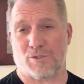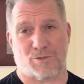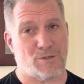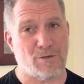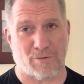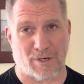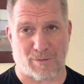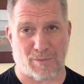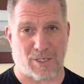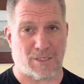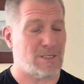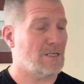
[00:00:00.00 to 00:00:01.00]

do you recommend?